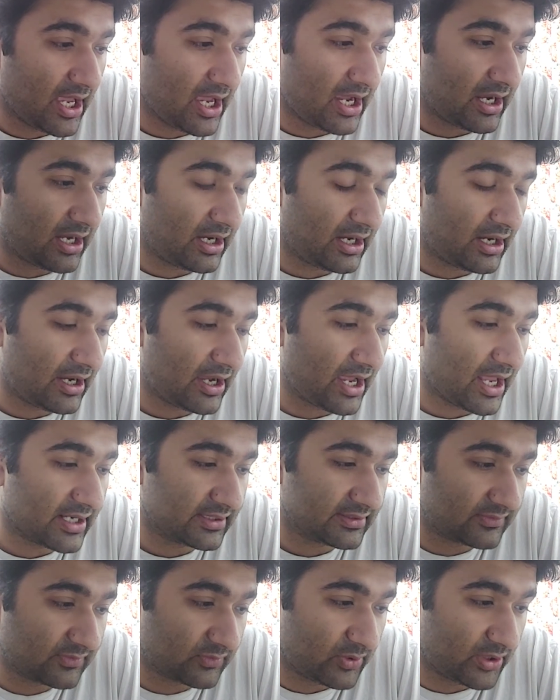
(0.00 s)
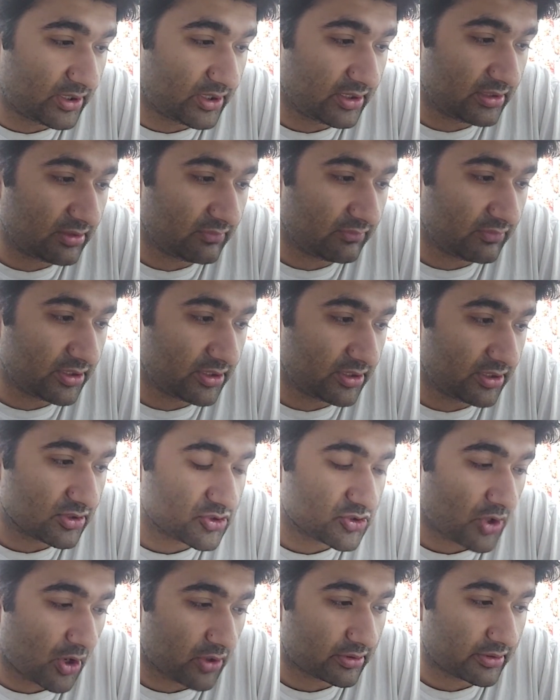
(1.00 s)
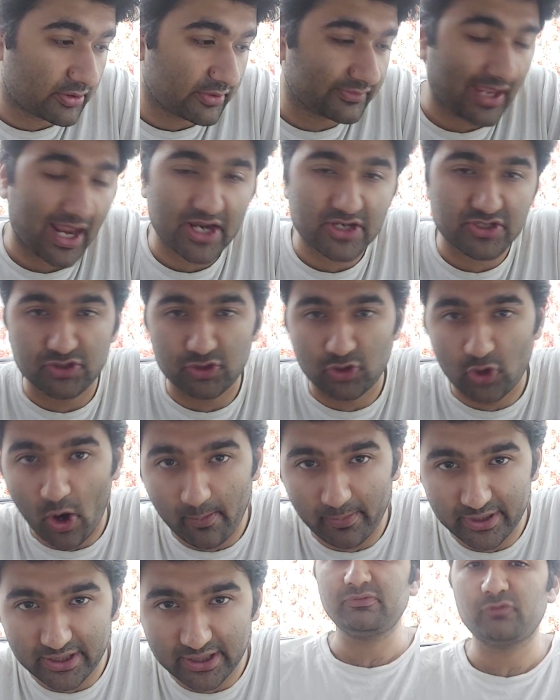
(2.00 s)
And it's written over here, the genre is action comedy.